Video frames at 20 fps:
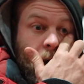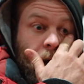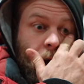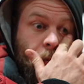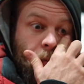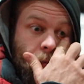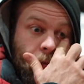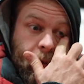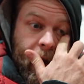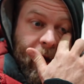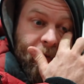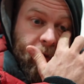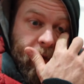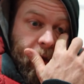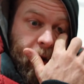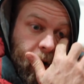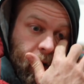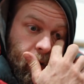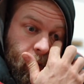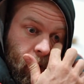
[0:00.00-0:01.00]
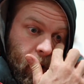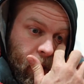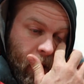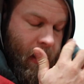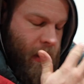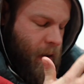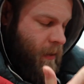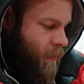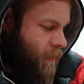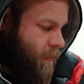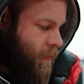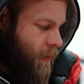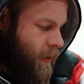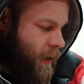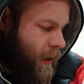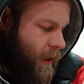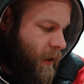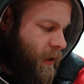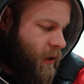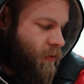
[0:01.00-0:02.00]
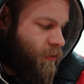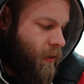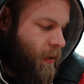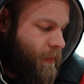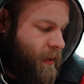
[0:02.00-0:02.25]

Um, everything within industry,